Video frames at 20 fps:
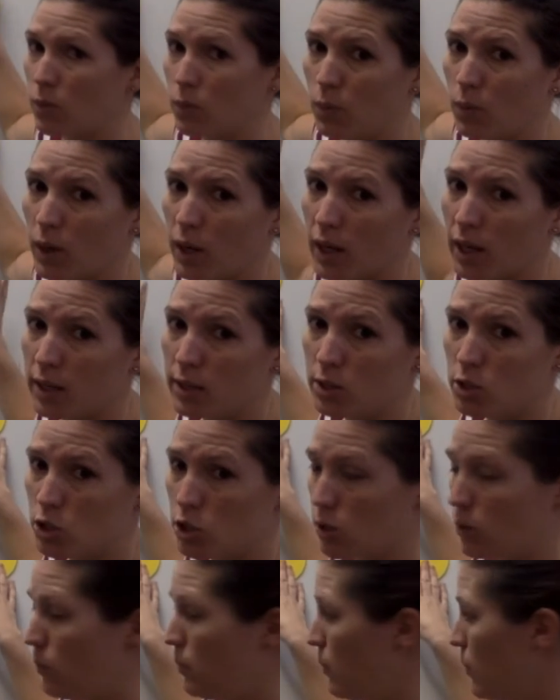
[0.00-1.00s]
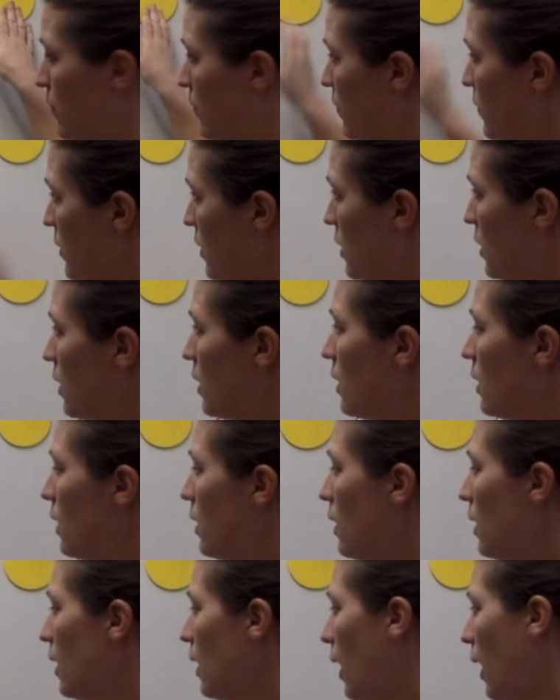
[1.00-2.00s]
1, 2.
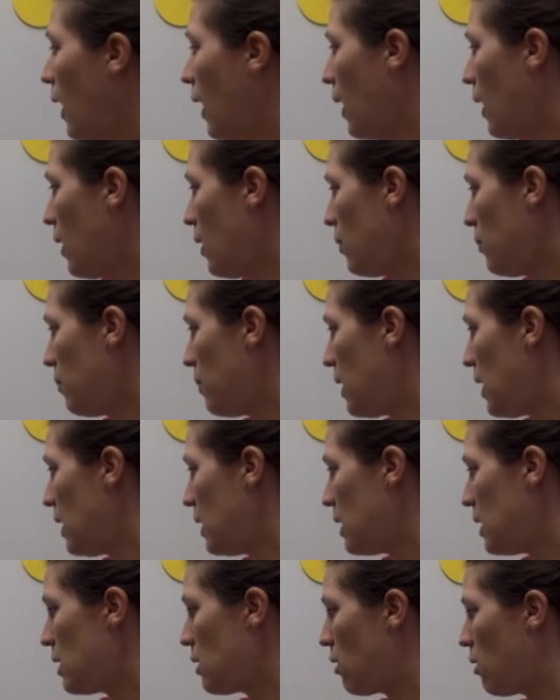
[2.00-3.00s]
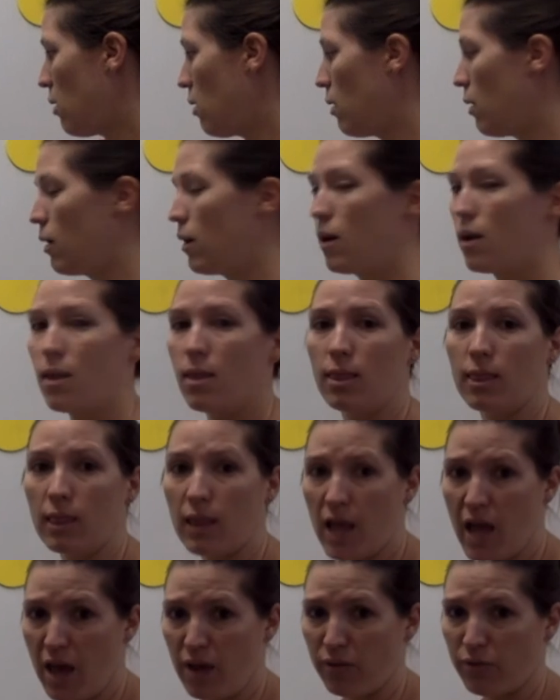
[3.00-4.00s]
How many are
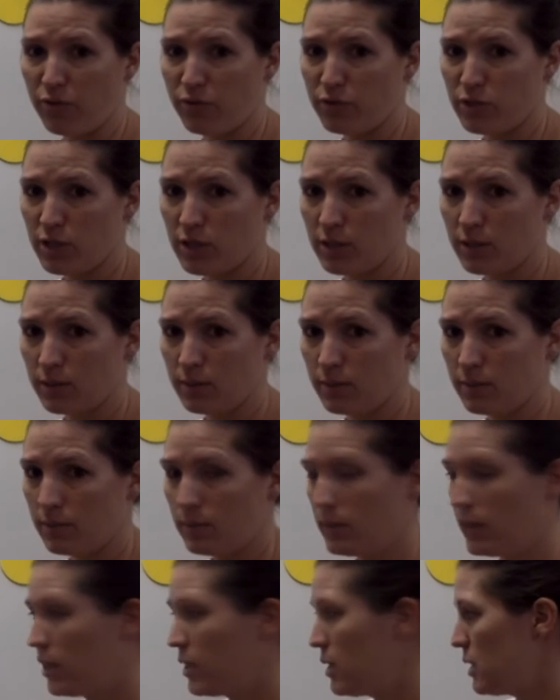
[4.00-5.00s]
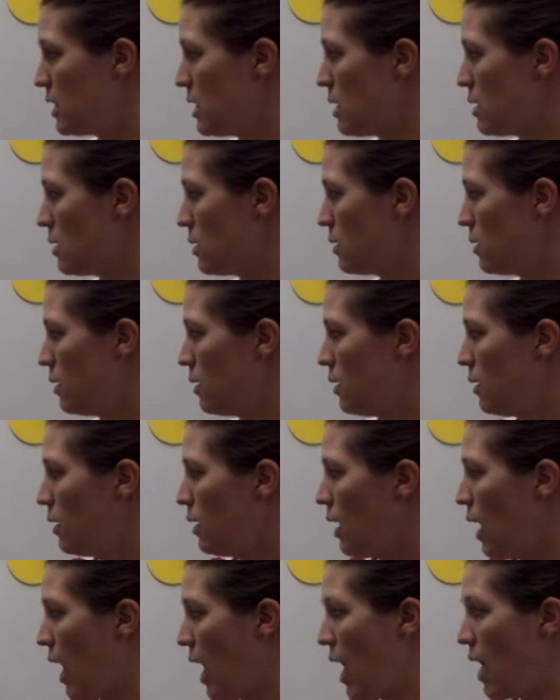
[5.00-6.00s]
left? Let's see.
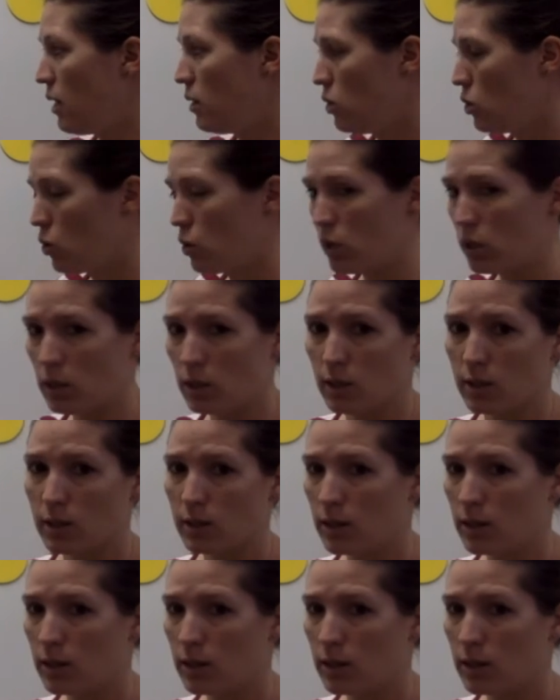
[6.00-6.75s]
I had 3.